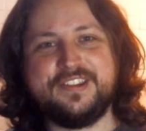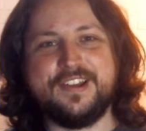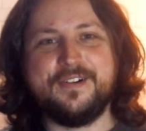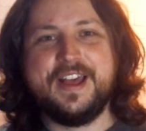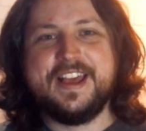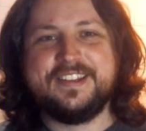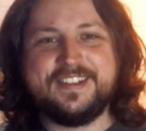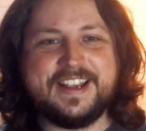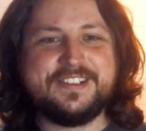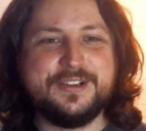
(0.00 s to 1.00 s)
So
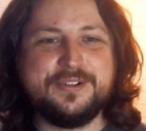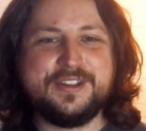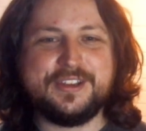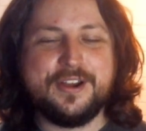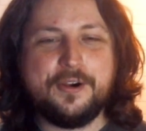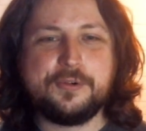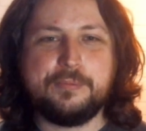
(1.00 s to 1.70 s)
stay tuned to the code